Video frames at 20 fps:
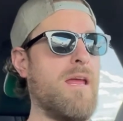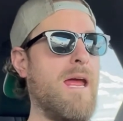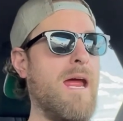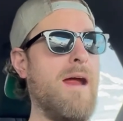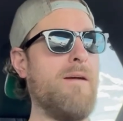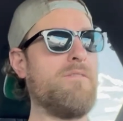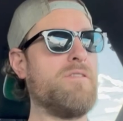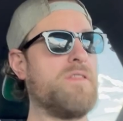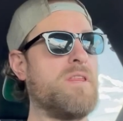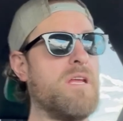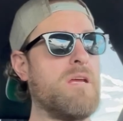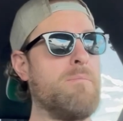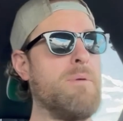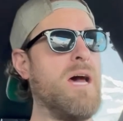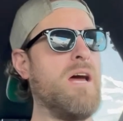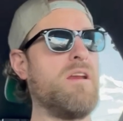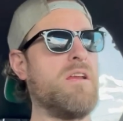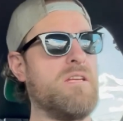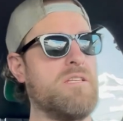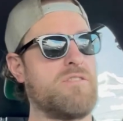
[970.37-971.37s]
Everything
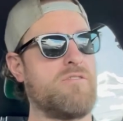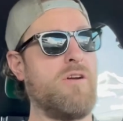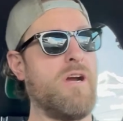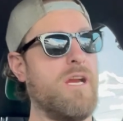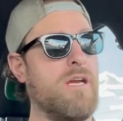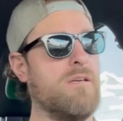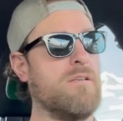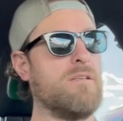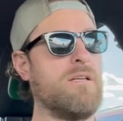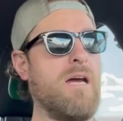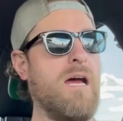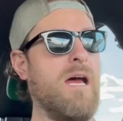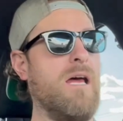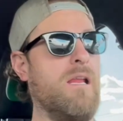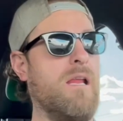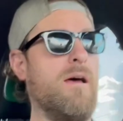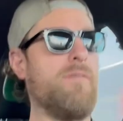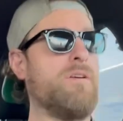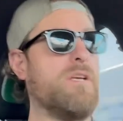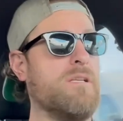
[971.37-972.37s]
about it is great. I
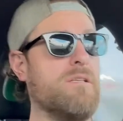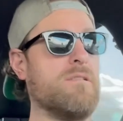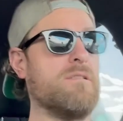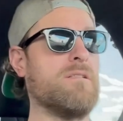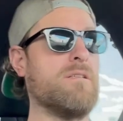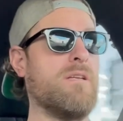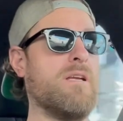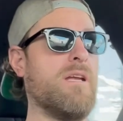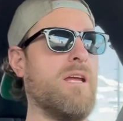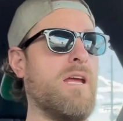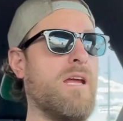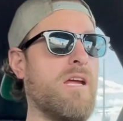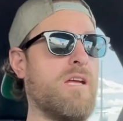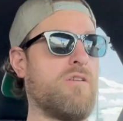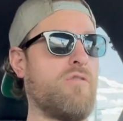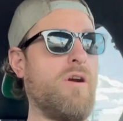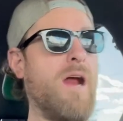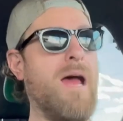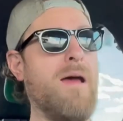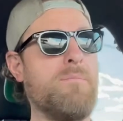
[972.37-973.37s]
love it. It
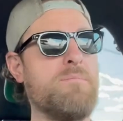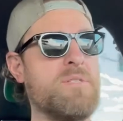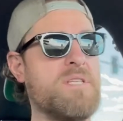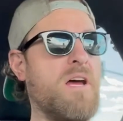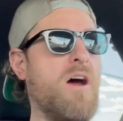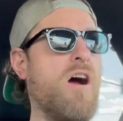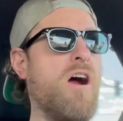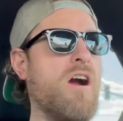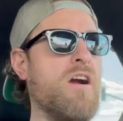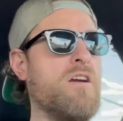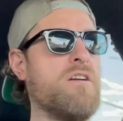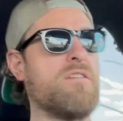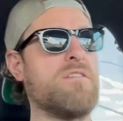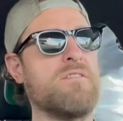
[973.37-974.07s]
grabs hard.